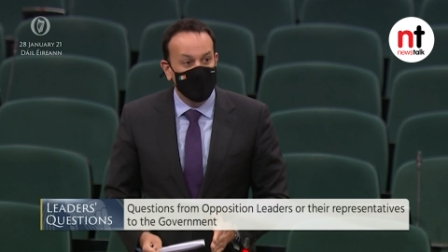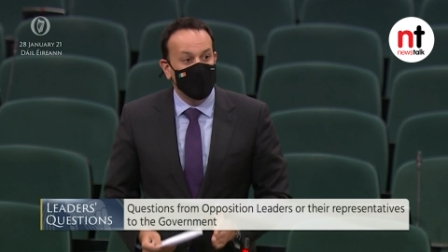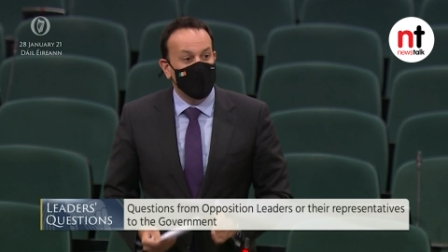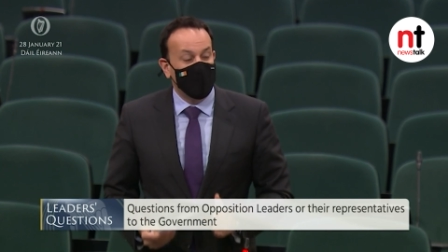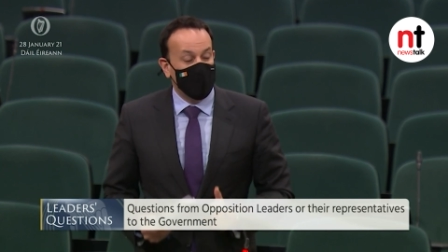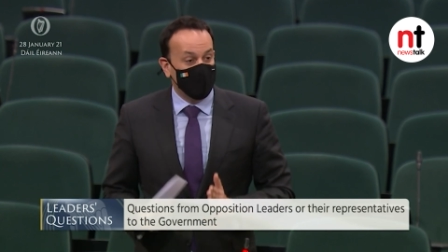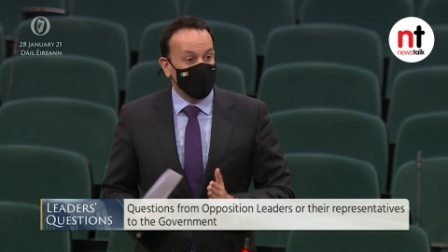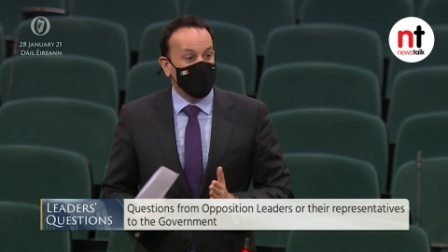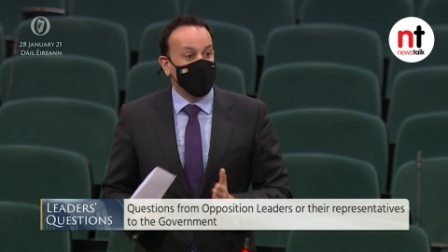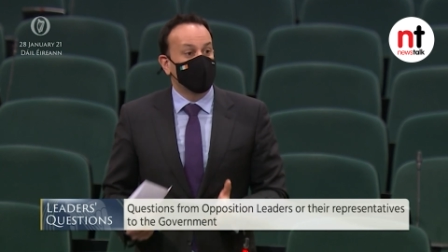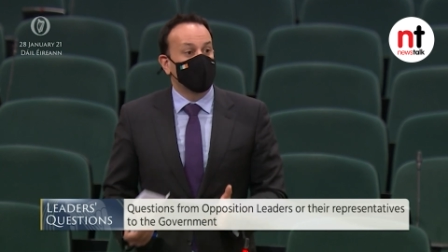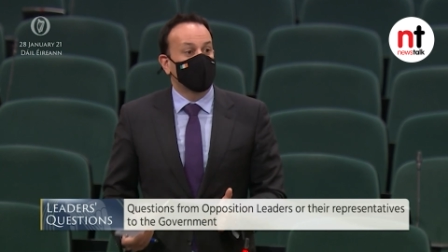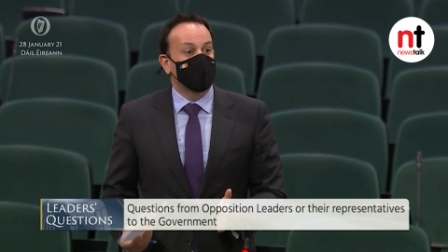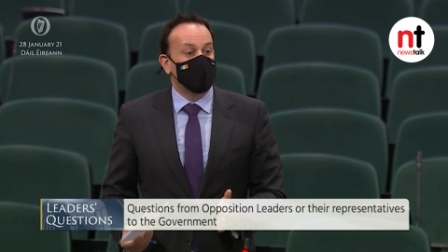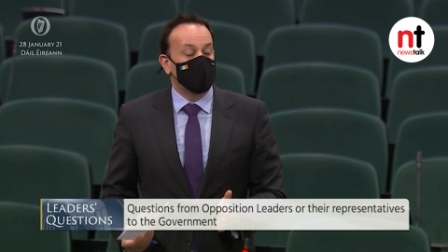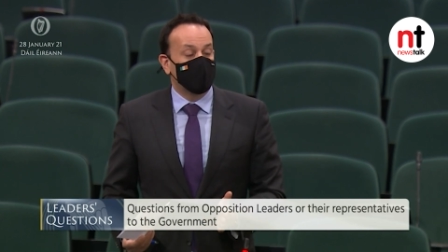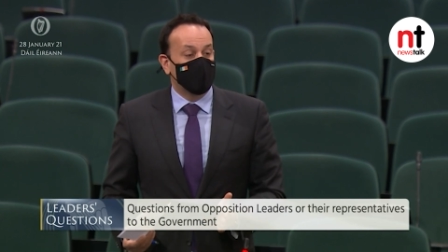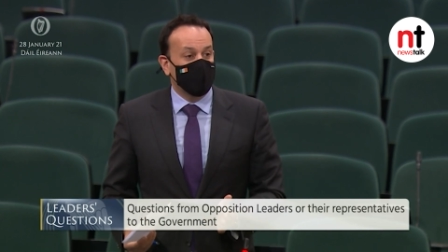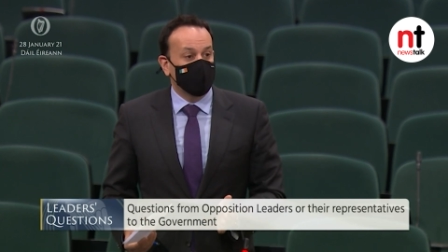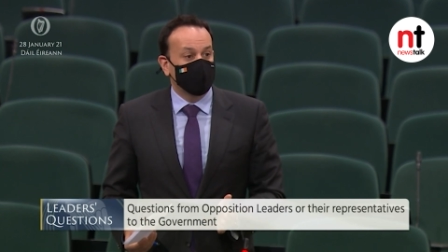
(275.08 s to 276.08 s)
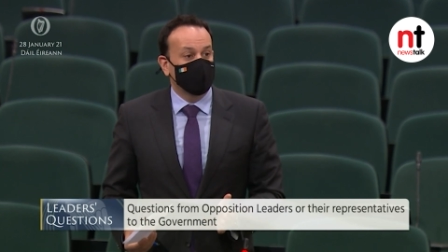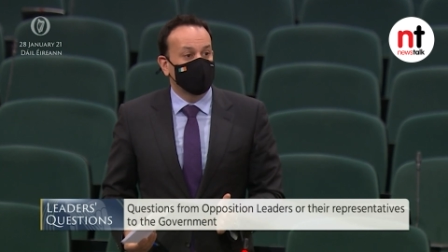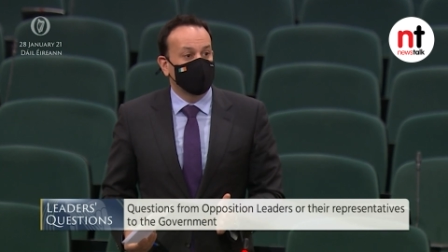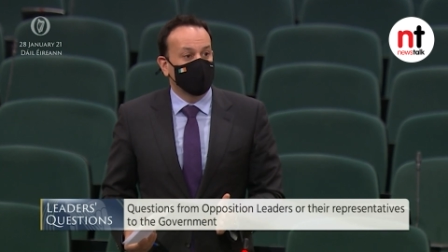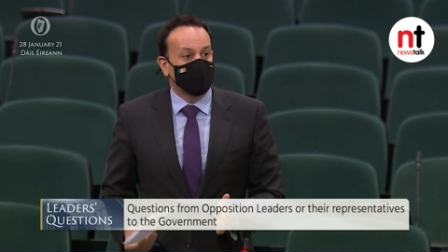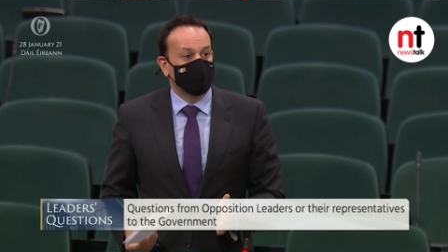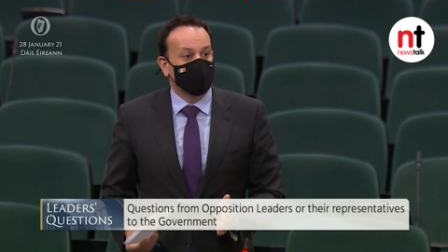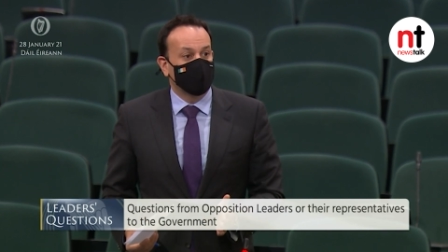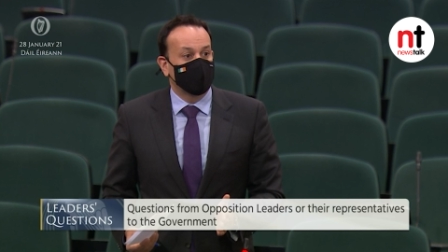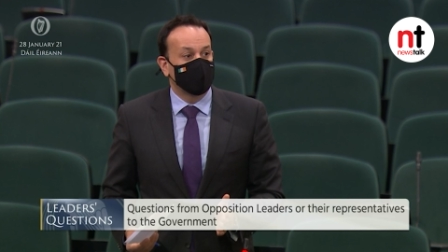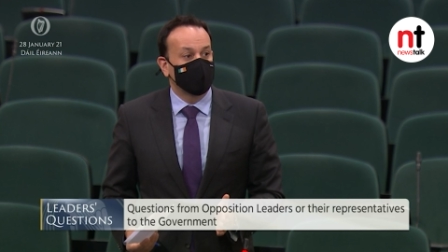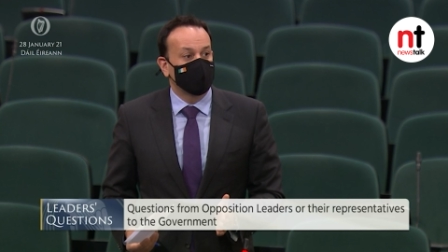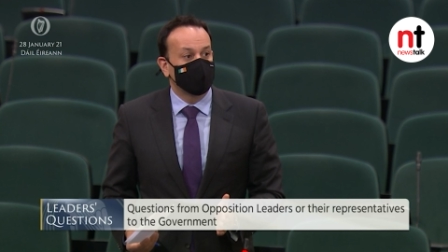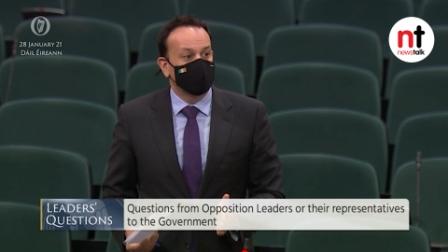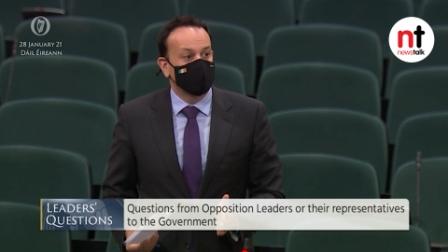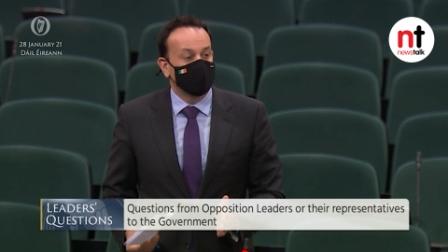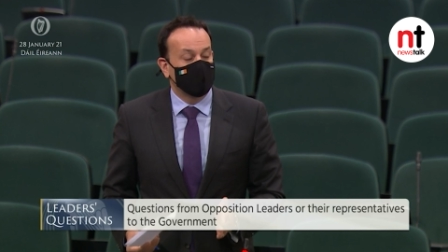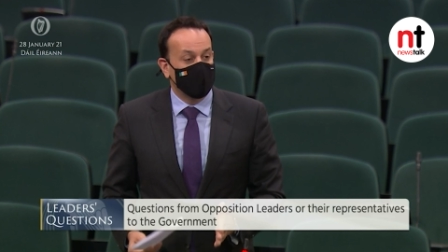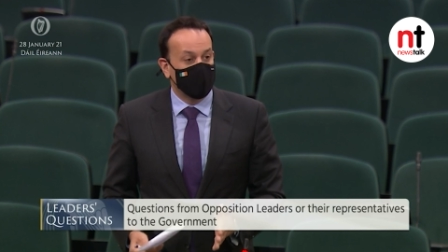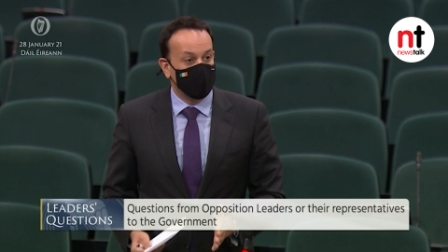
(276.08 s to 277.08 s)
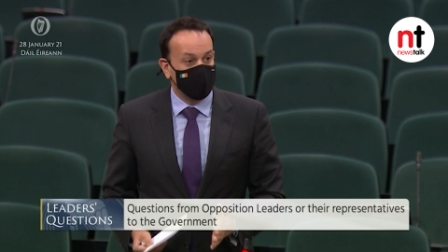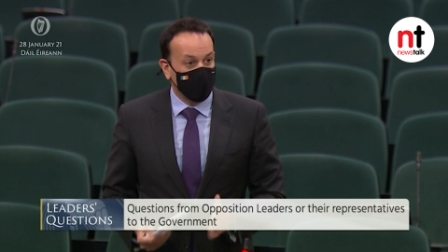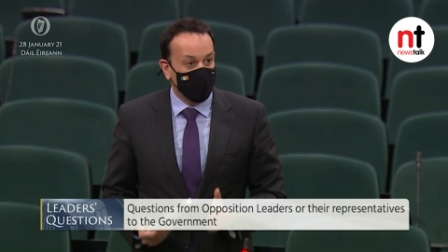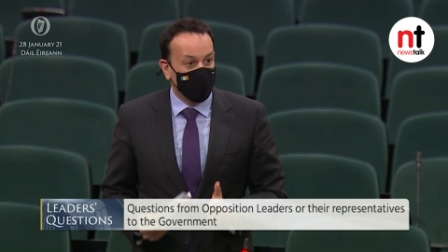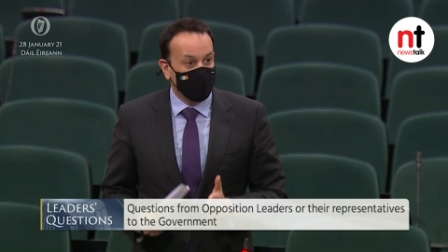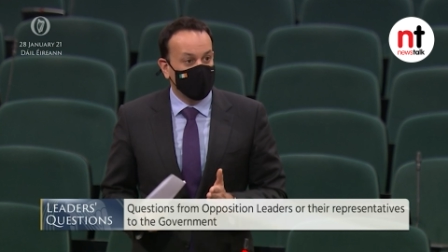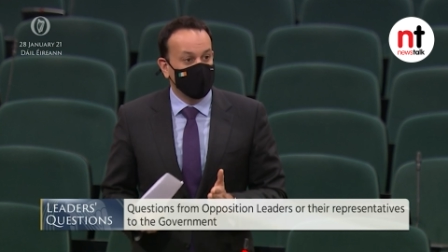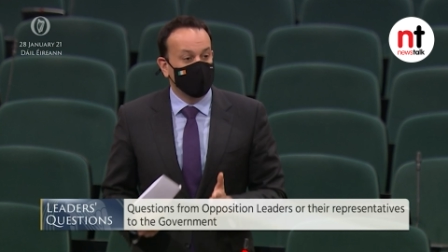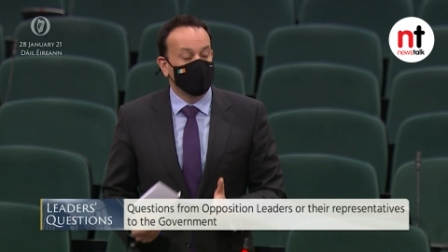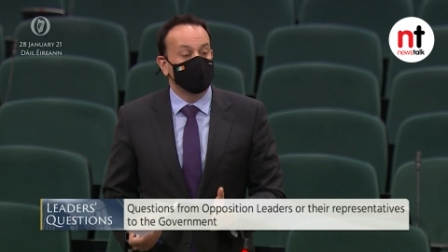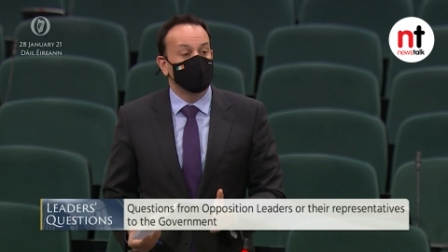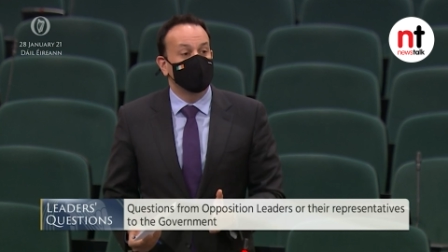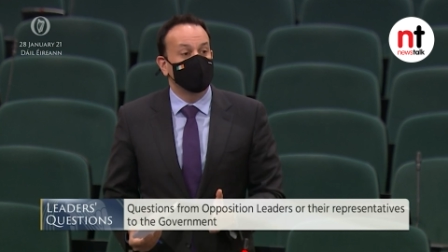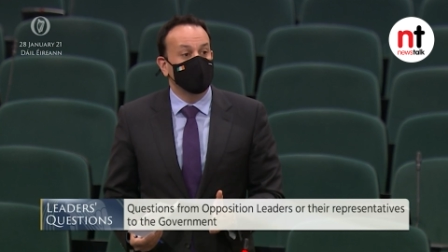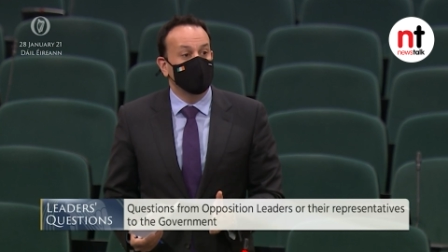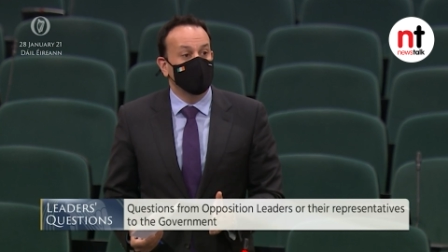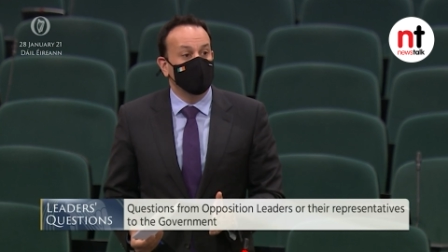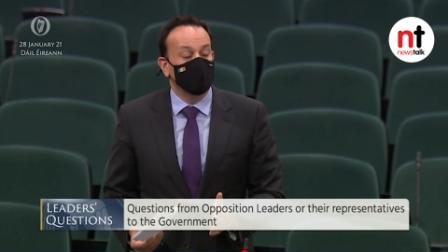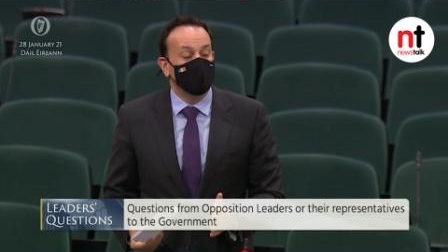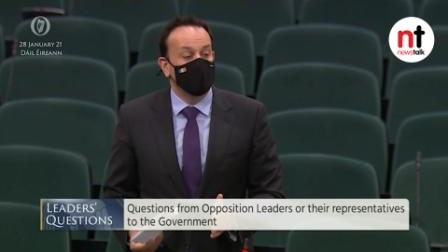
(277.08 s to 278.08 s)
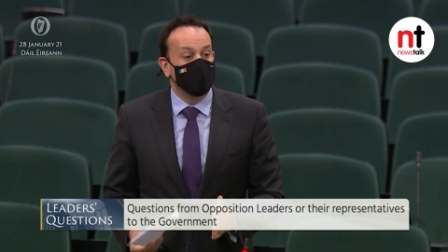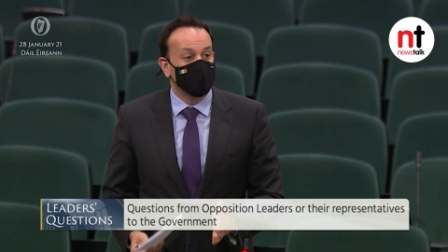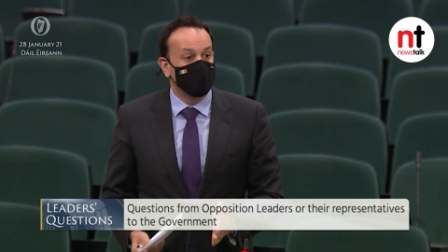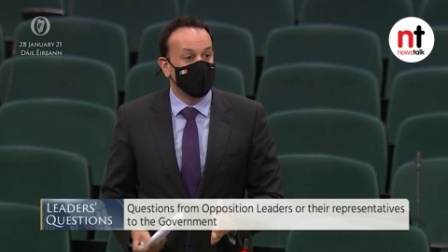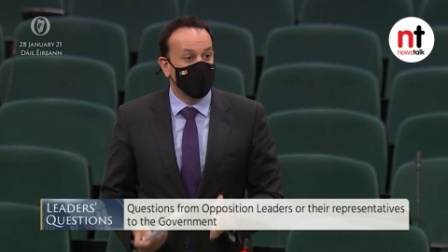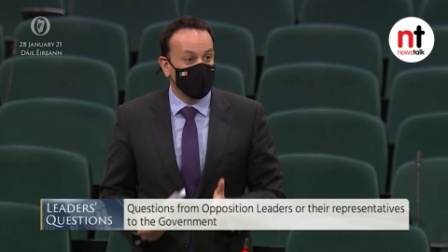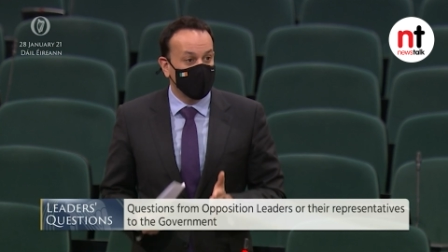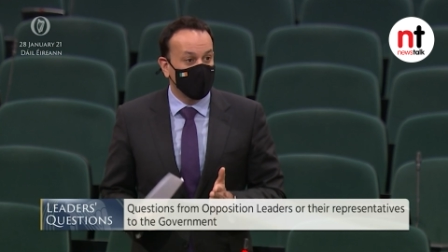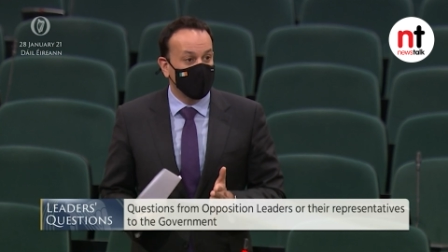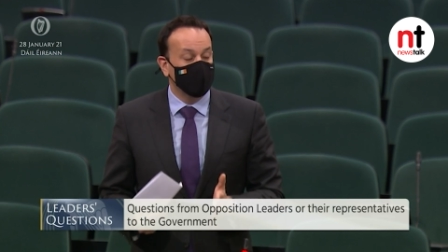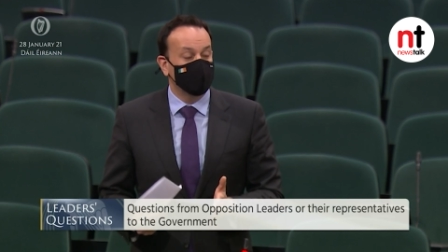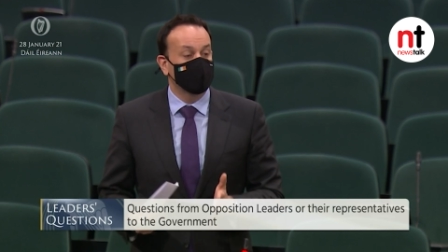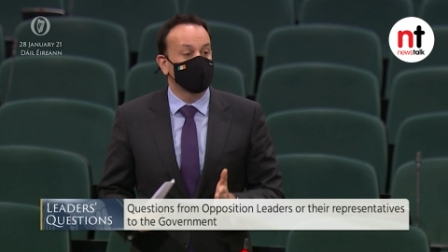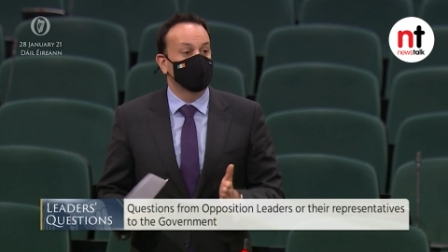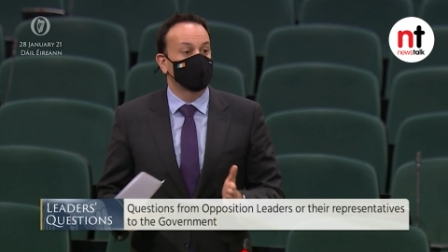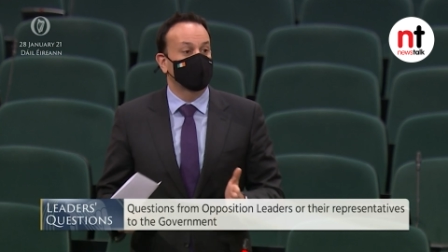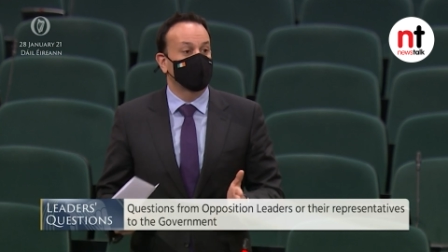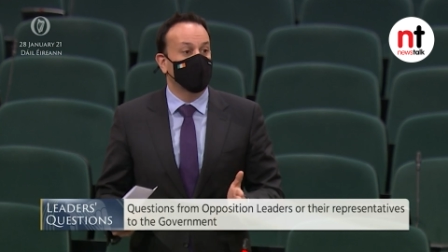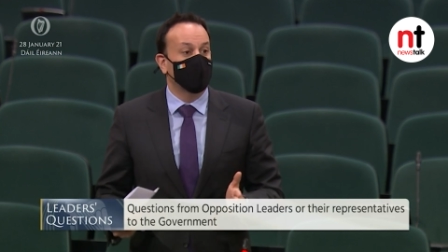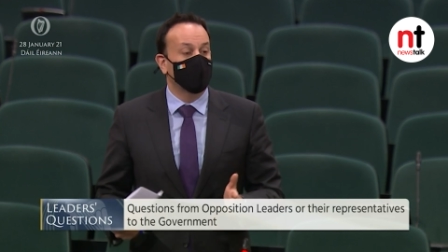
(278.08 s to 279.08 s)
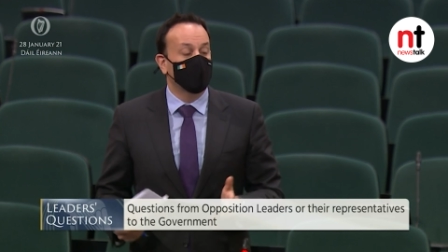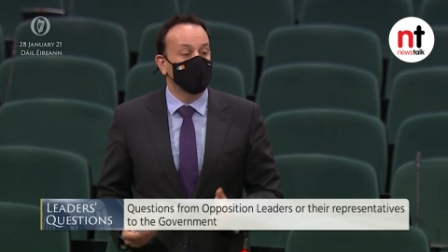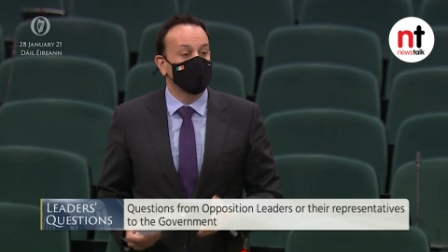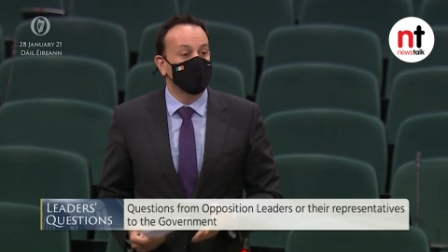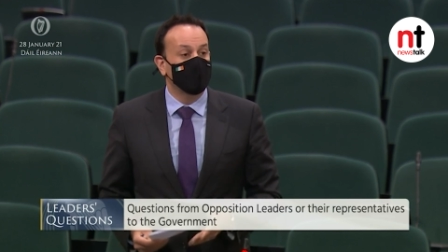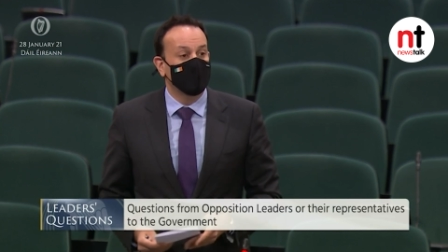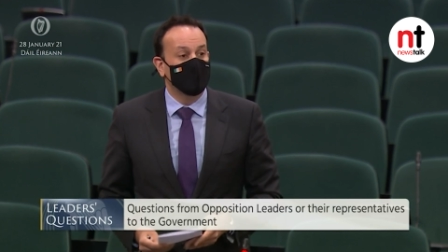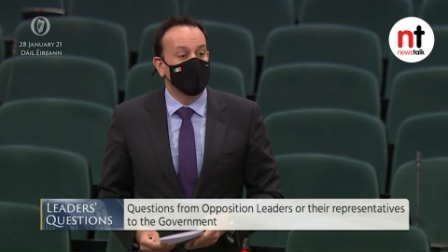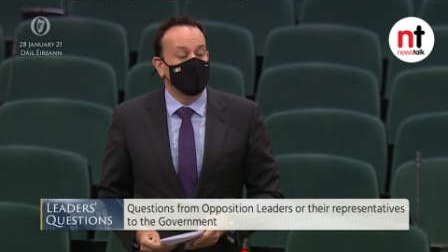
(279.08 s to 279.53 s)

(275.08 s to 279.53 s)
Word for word: And we have the rent pressure zones brought in to moderate, control